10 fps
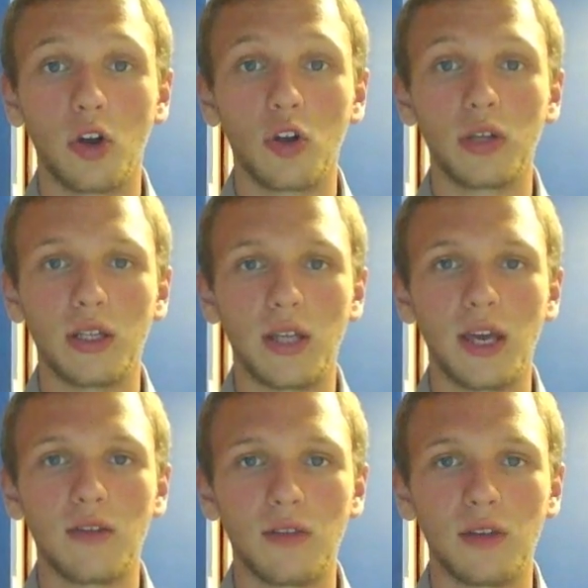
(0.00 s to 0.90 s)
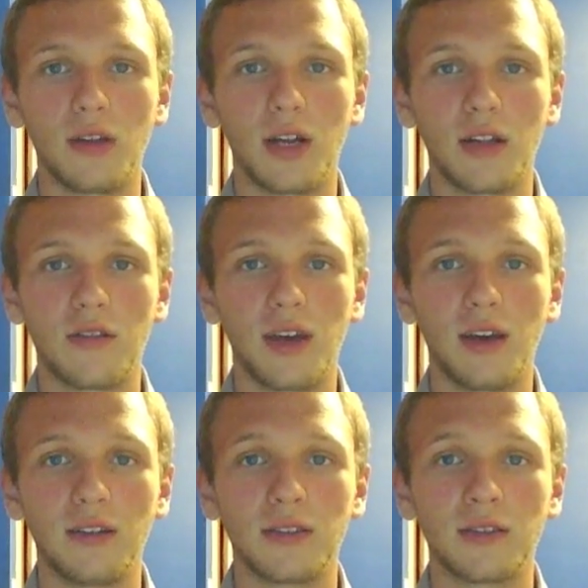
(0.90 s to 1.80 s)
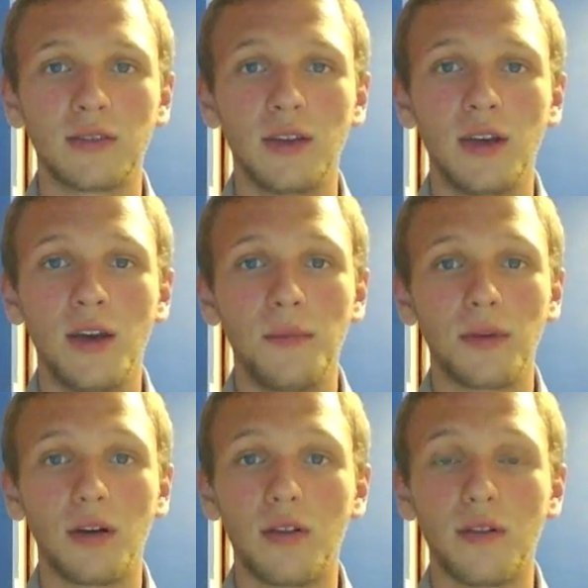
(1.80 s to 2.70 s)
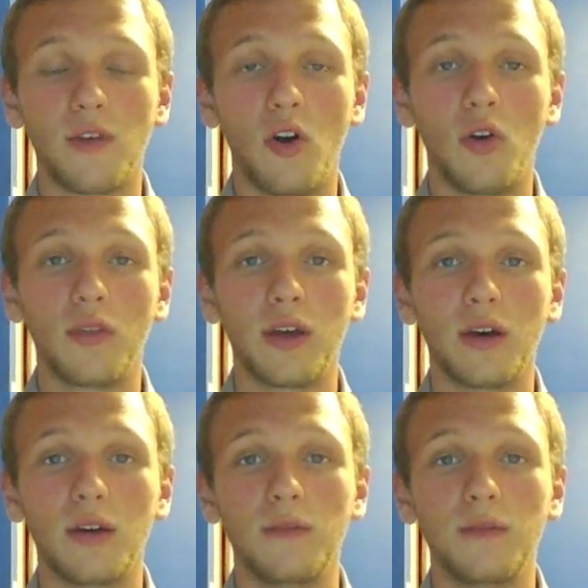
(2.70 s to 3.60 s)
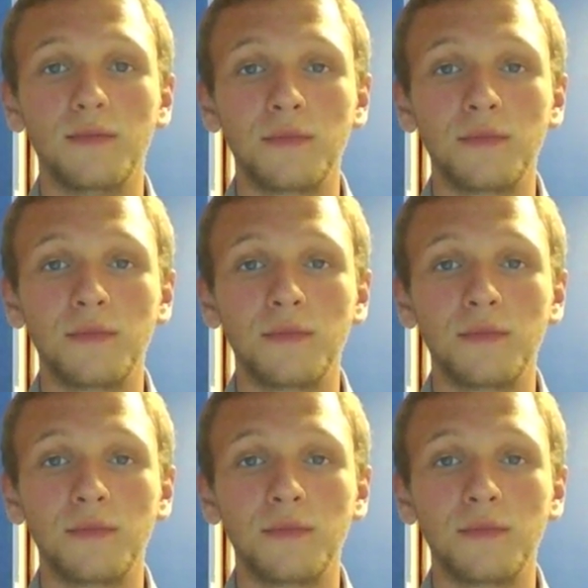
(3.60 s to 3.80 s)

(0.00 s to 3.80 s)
early days of the United States because of all the